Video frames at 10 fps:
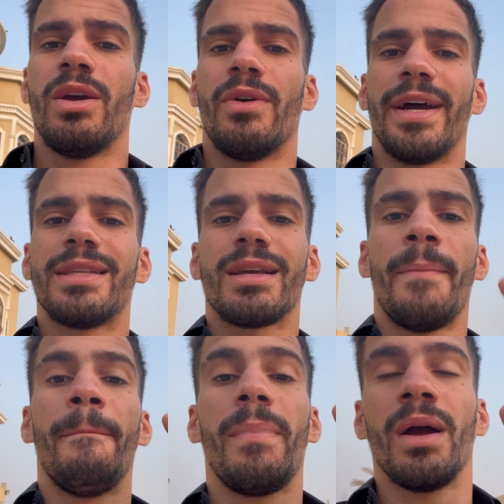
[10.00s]
right?
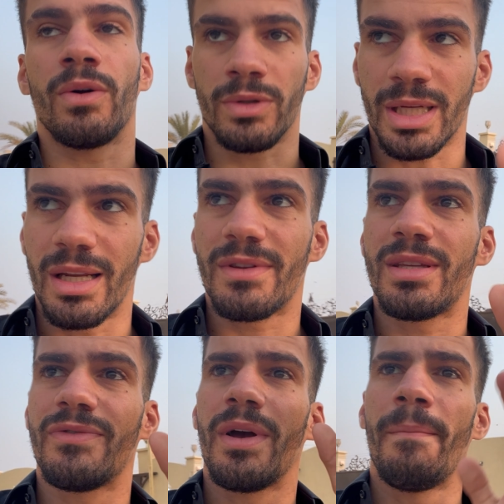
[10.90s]

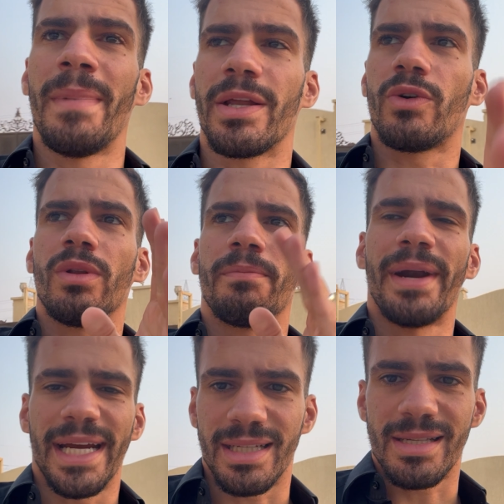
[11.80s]
Alternative medical
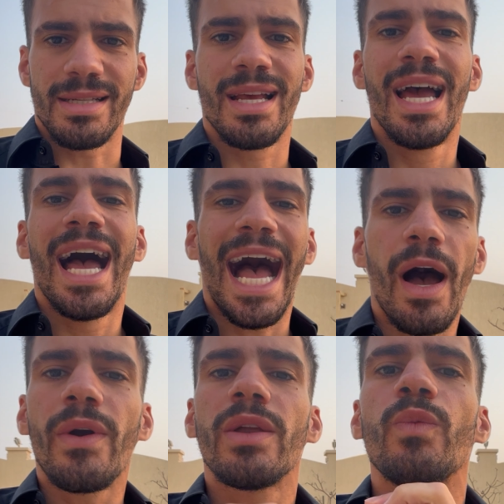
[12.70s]
practices.
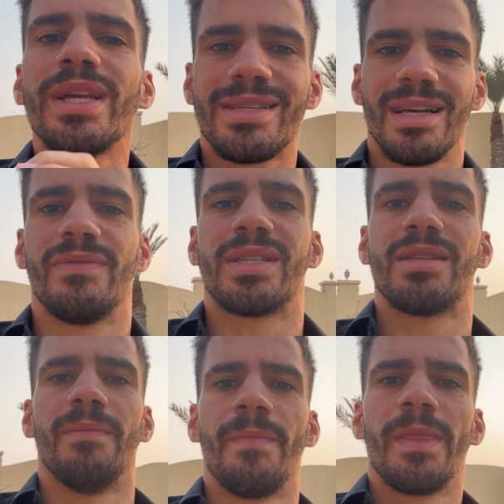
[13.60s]
How can we service
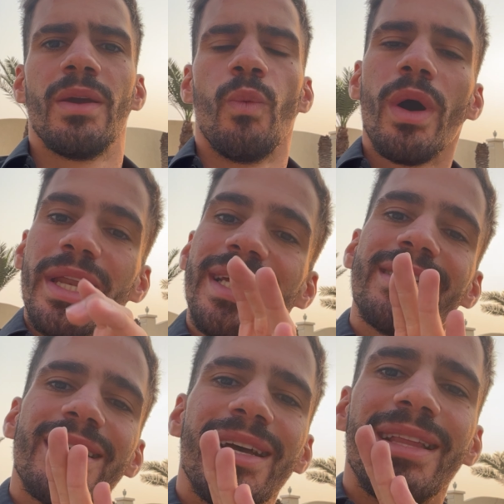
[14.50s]
them? What
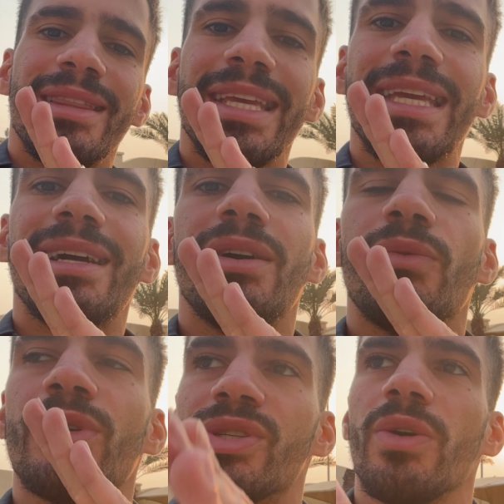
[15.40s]
is the
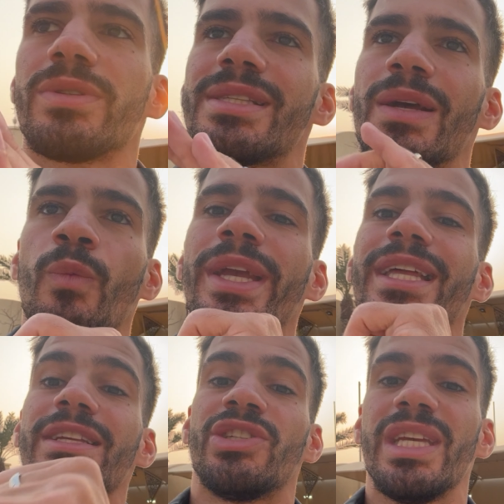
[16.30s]
results that we can
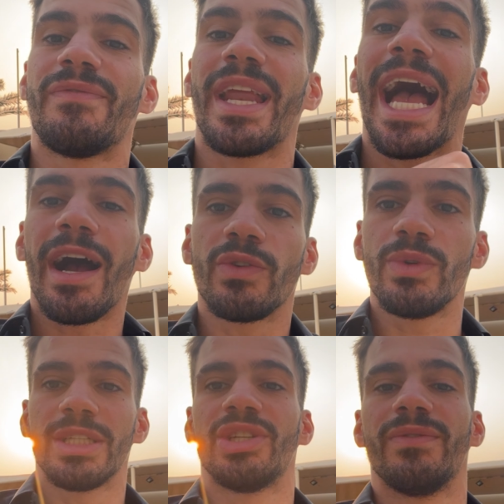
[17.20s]
achieve and how do we
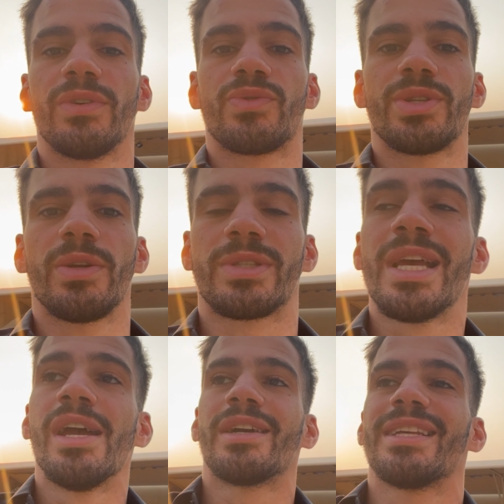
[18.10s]
achieve those results?
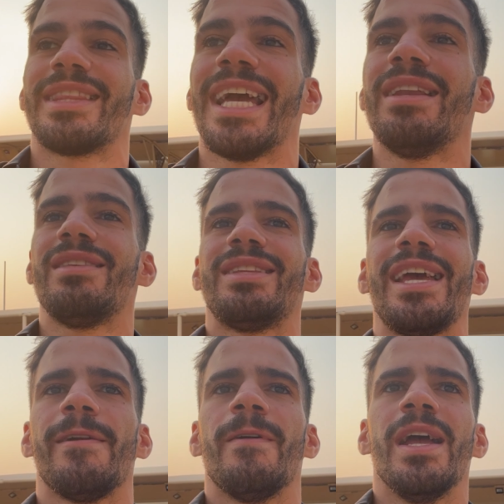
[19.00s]
Because at the end of the
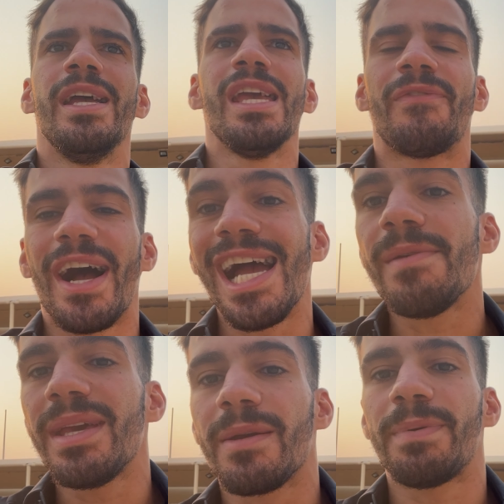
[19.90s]
day, if I
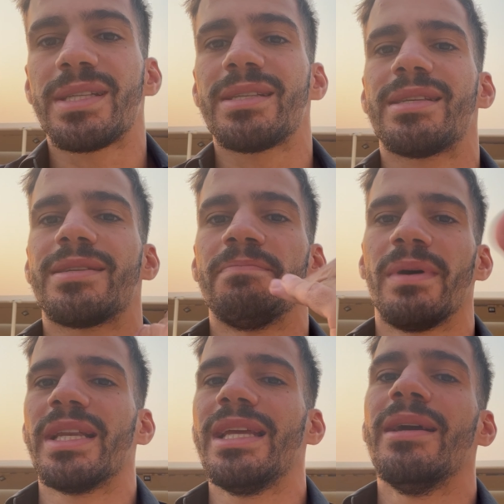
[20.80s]
make businesses
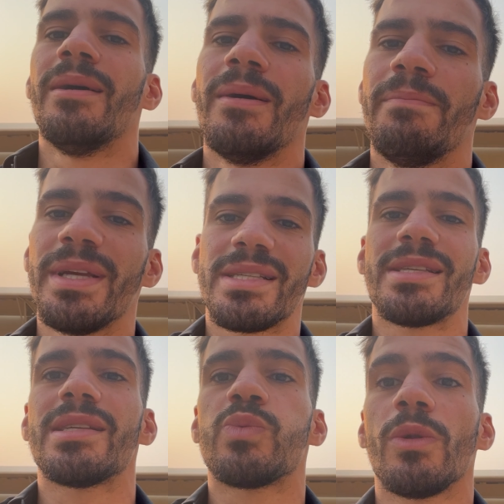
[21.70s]
money,
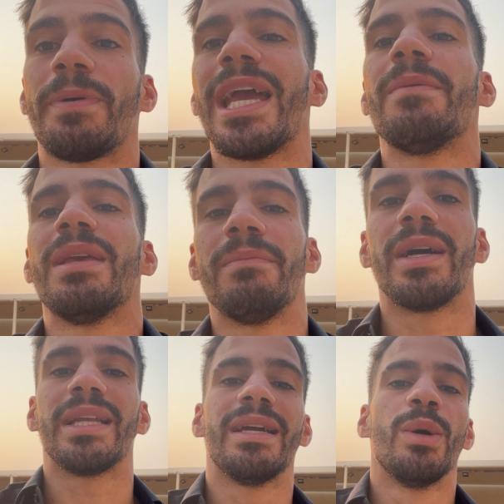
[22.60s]
businesses will pay me
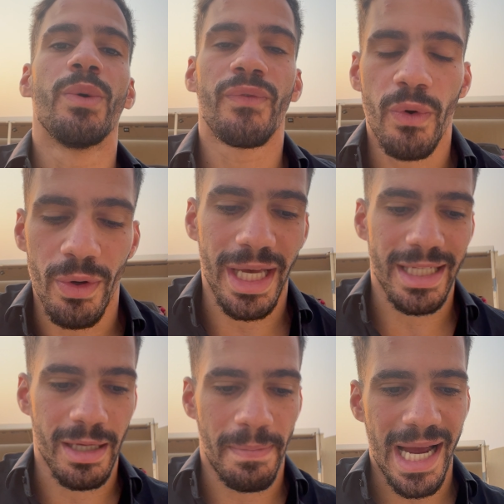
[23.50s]
money for that
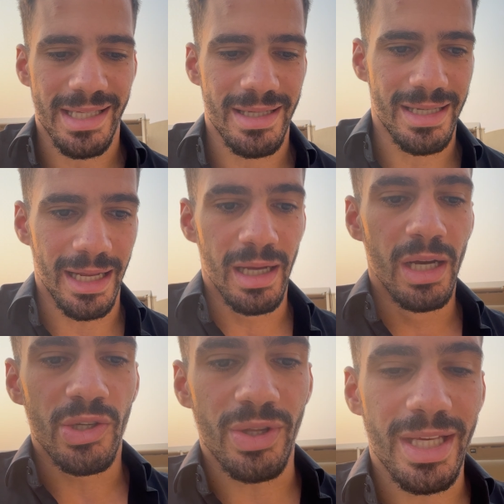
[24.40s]
capacity.
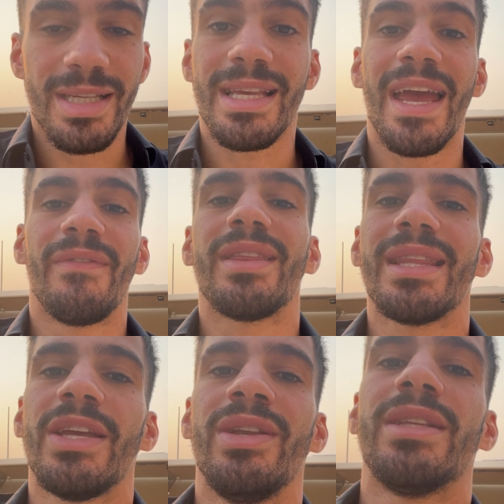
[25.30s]
So this is everything that
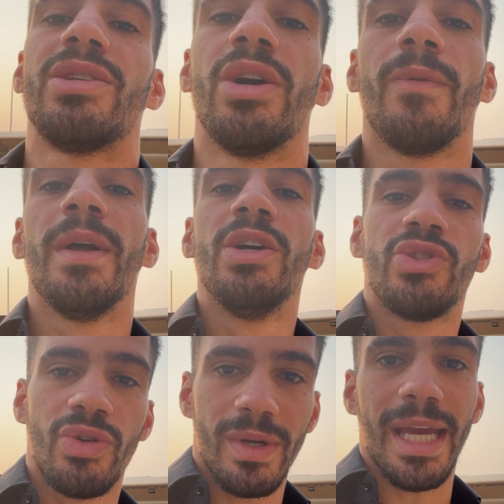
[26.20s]
you need to know
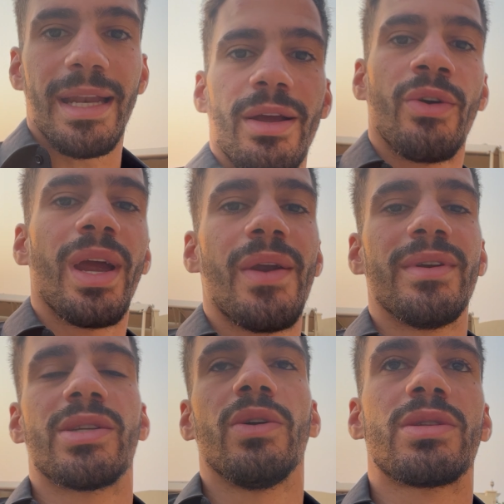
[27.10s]
to get great
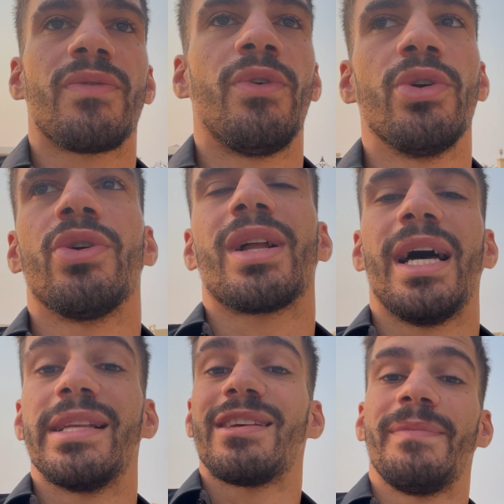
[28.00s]
results for your
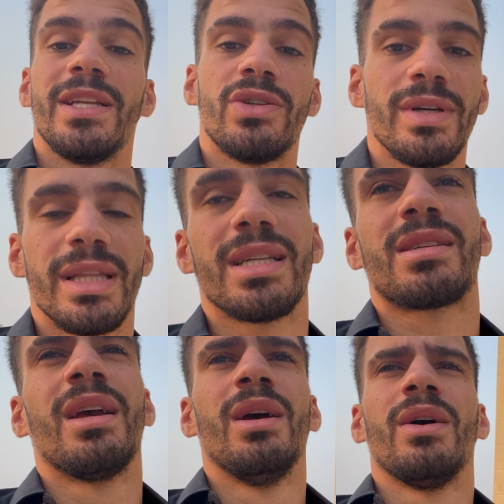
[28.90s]
clients. I've been doing this
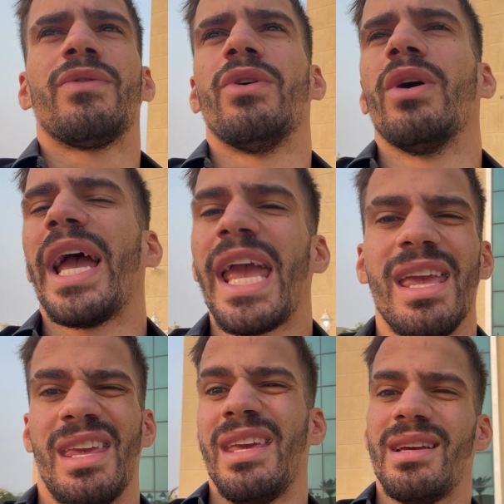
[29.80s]
for 8
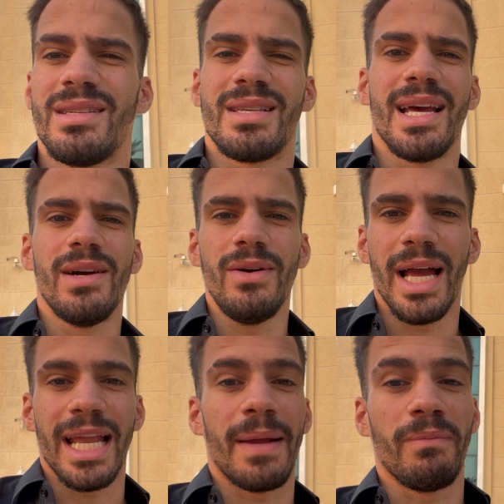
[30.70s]
years now
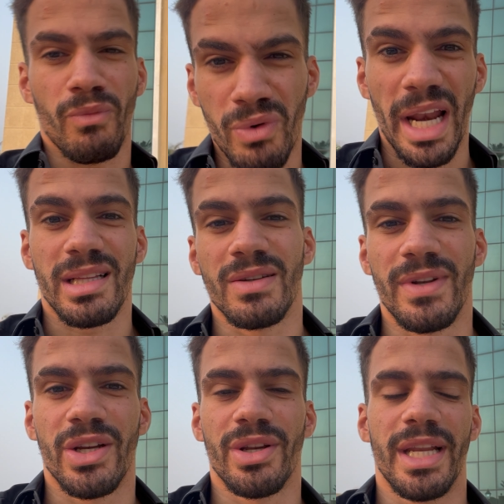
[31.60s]
and I'm relatively
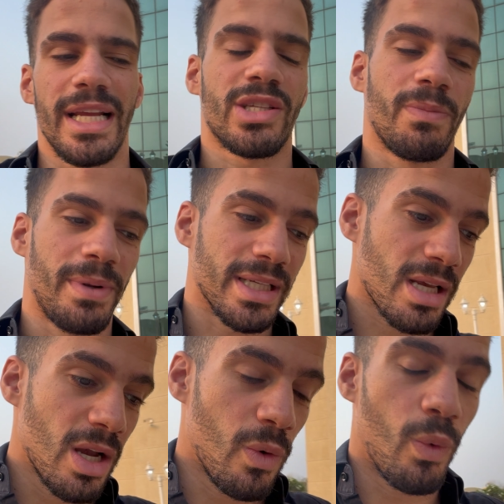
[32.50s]
good at it. So please
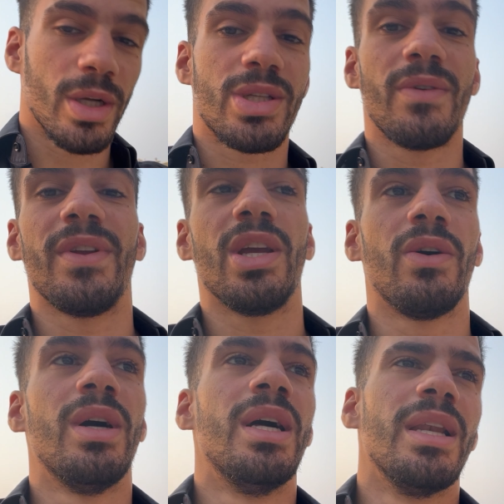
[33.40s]
watch the video,
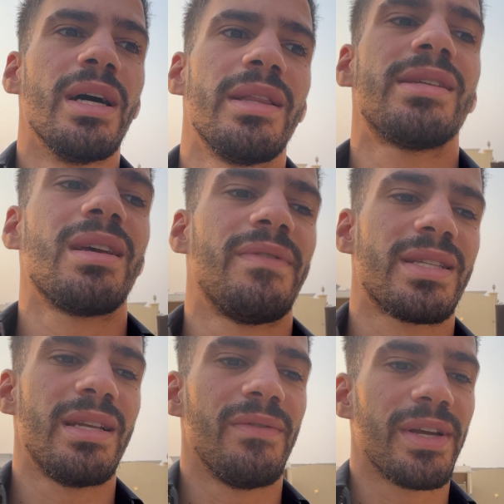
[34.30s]
learn the service
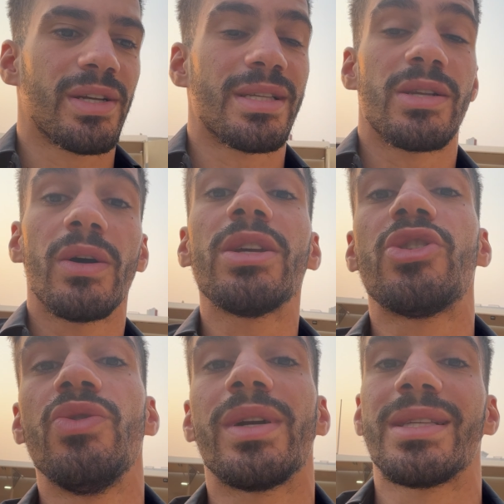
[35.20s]
delivery, because as long as
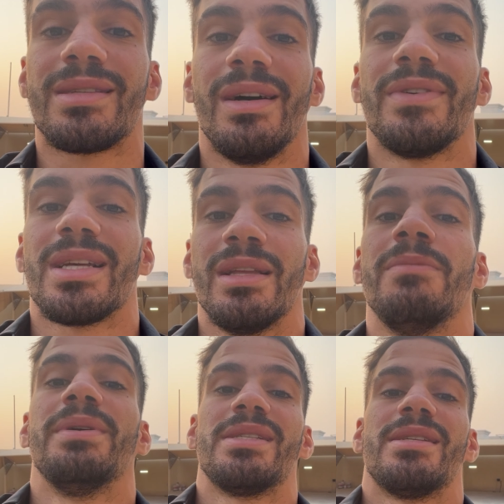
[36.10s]
you can service other
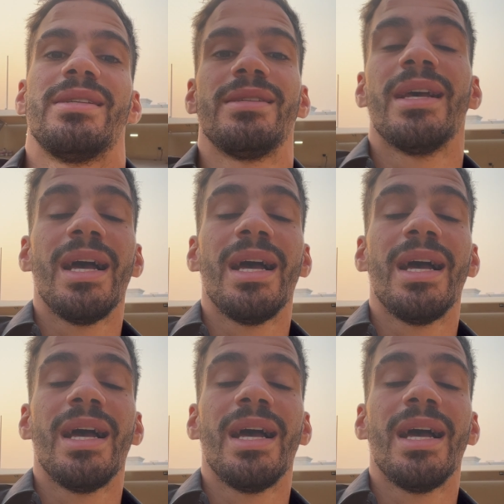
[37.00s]
businesses